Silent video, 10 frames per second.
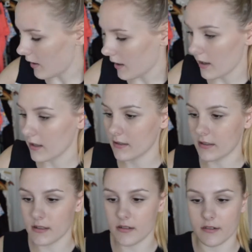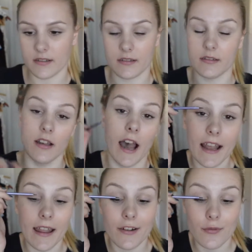And then there's the
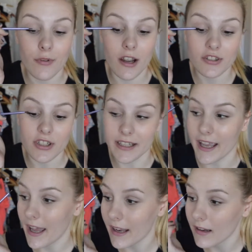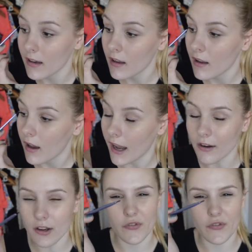eyeliner brush again. I don't